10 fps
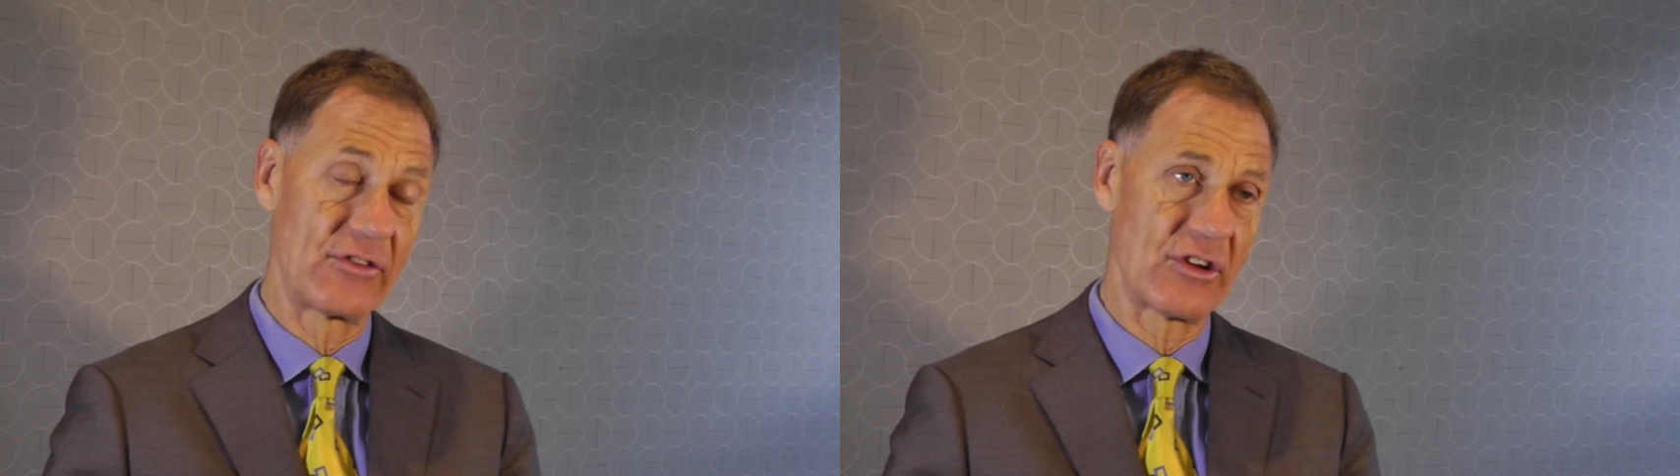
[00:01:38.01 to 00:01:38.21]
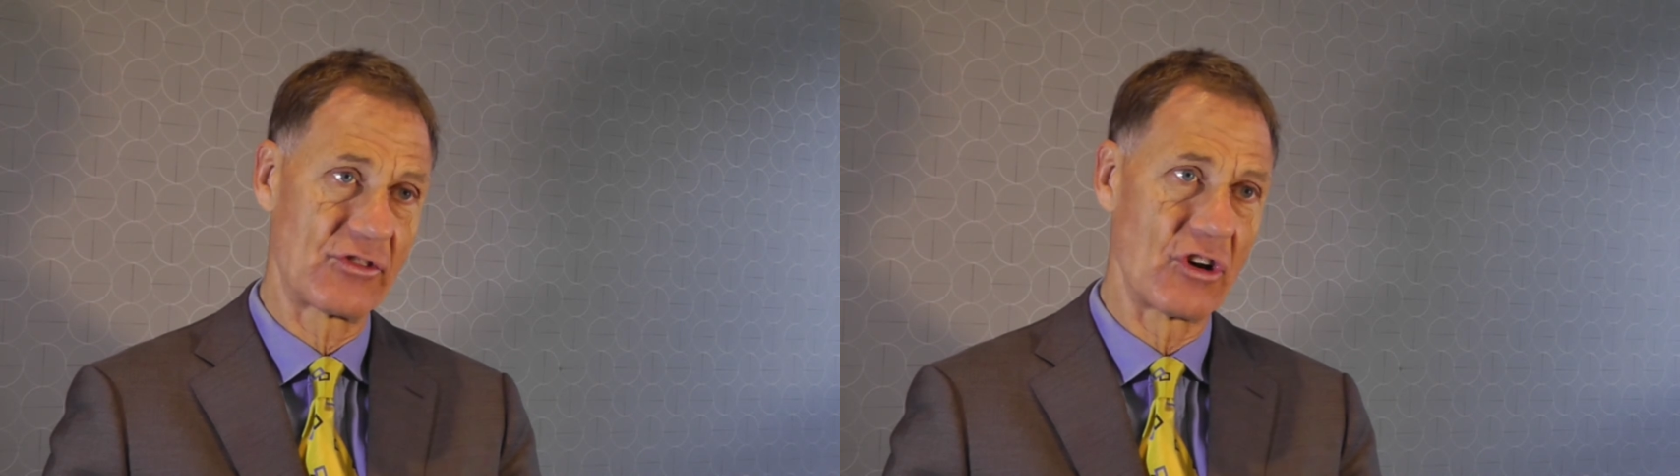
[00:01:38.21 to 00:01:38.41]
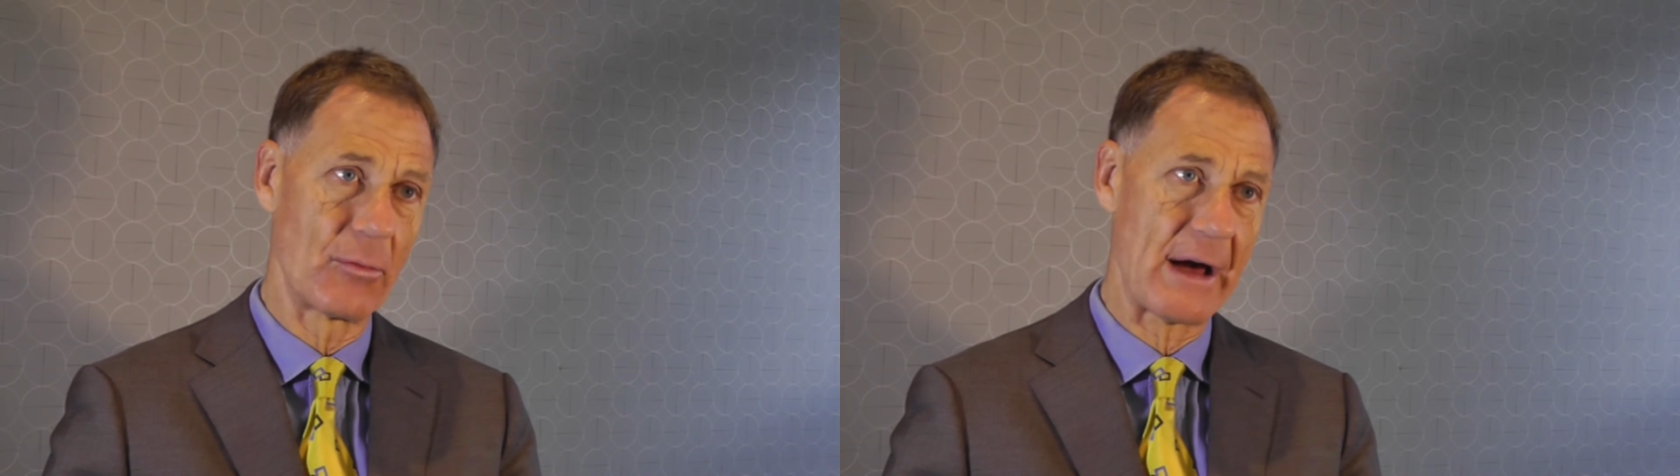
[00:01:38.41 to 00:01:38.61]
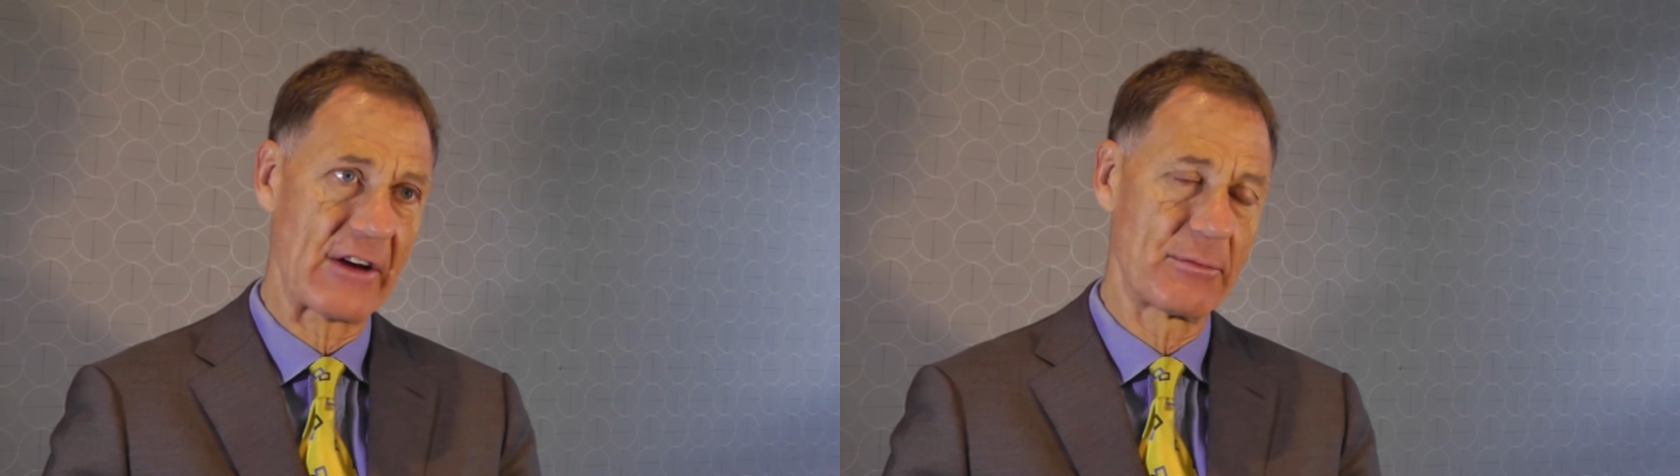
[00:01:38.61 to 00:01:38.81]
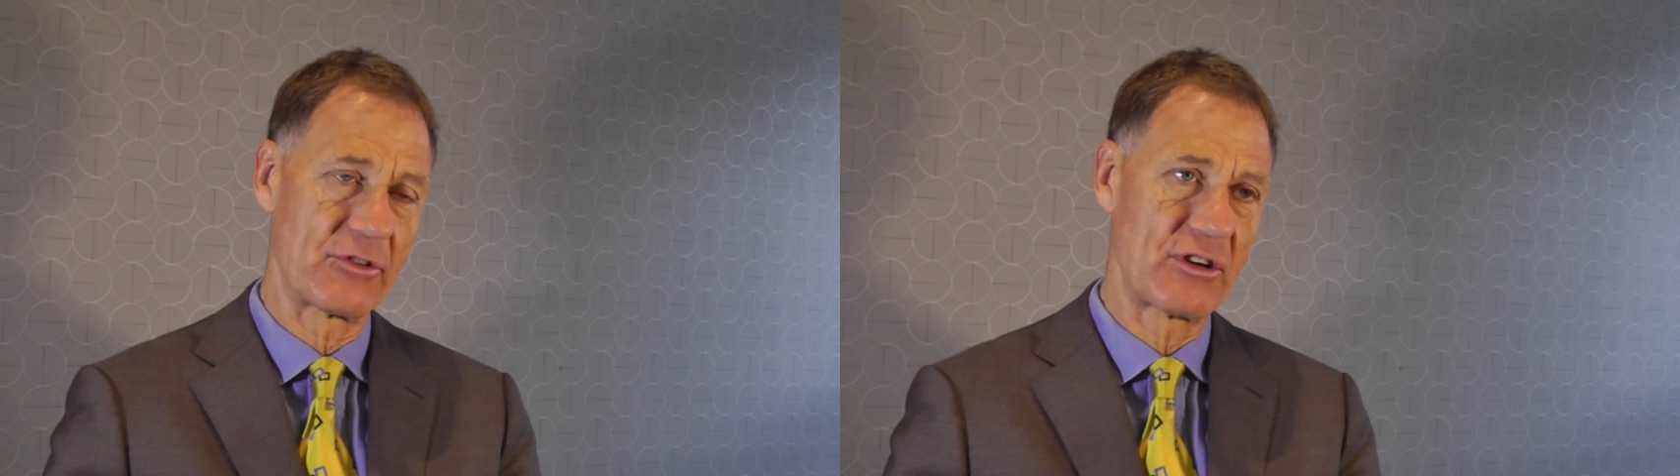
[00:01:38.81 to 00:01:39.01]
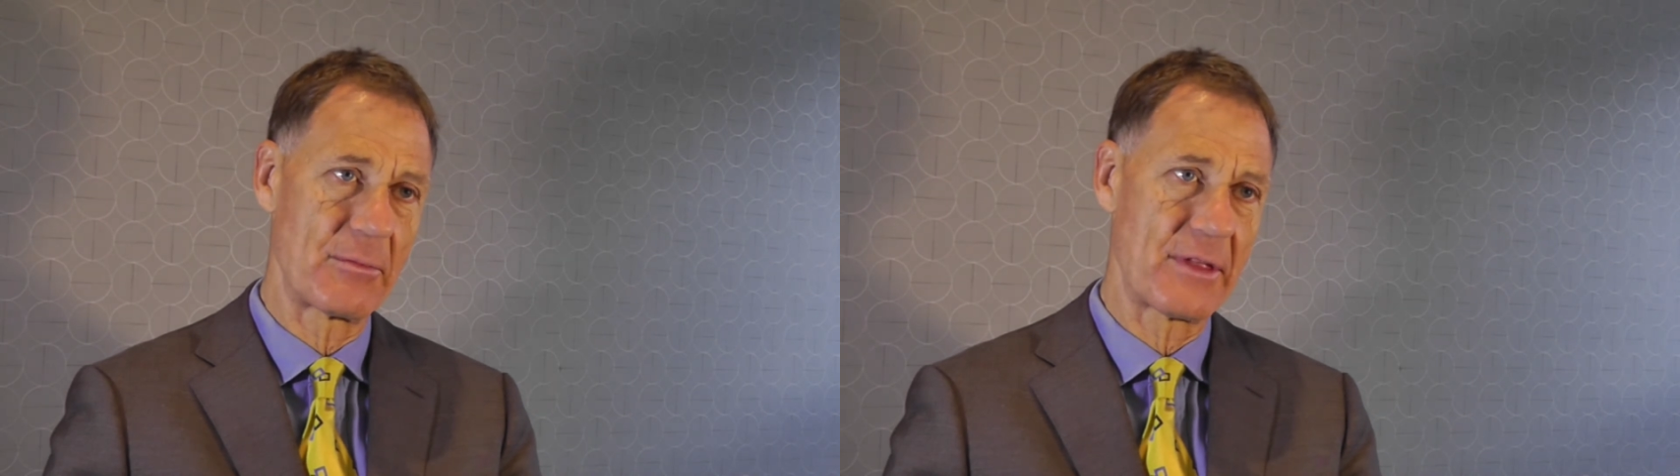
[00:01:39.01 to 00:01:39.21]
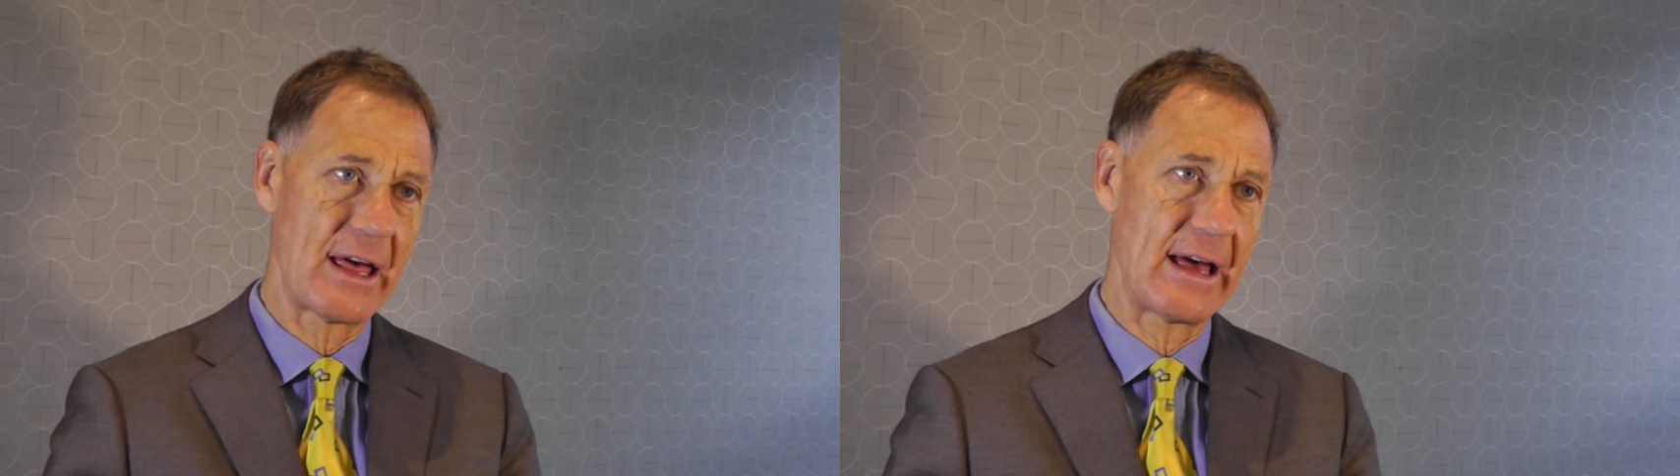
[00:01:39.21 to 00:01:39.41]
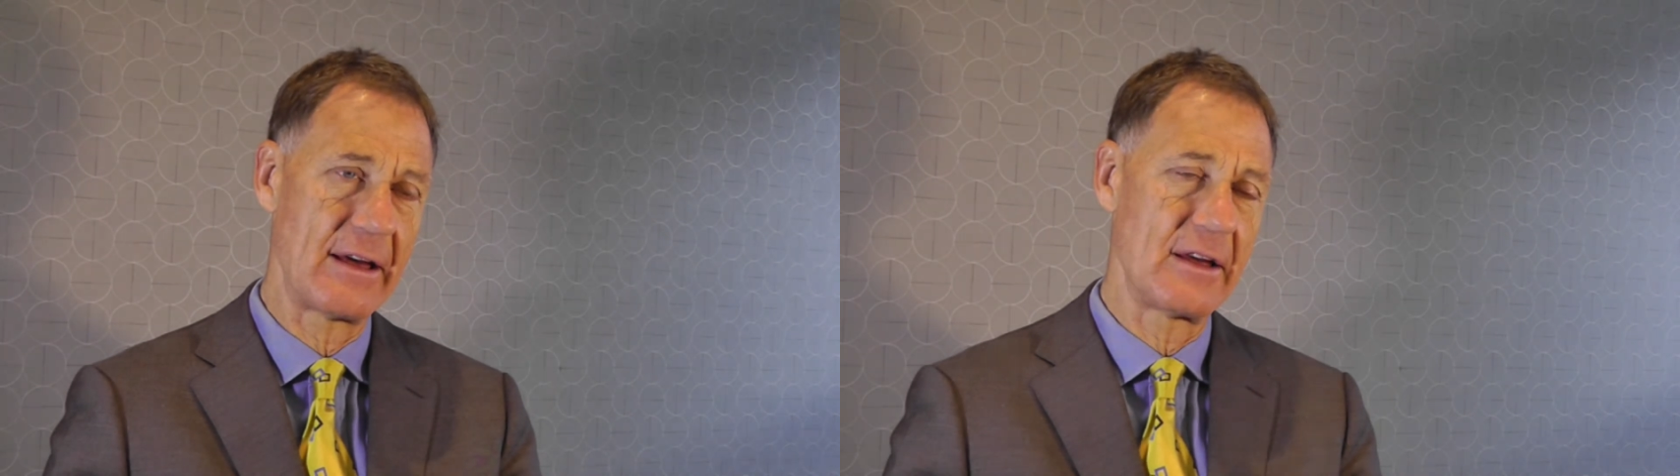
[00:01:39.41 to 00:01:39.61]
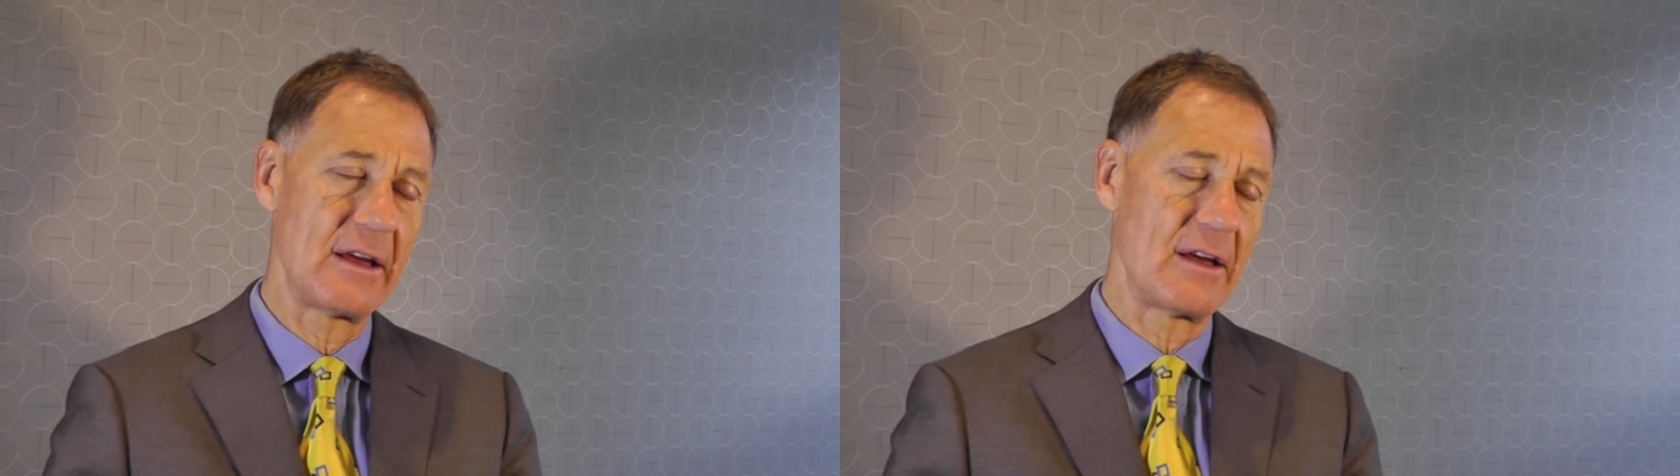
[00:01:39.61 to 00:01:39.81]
just got back from a trip there.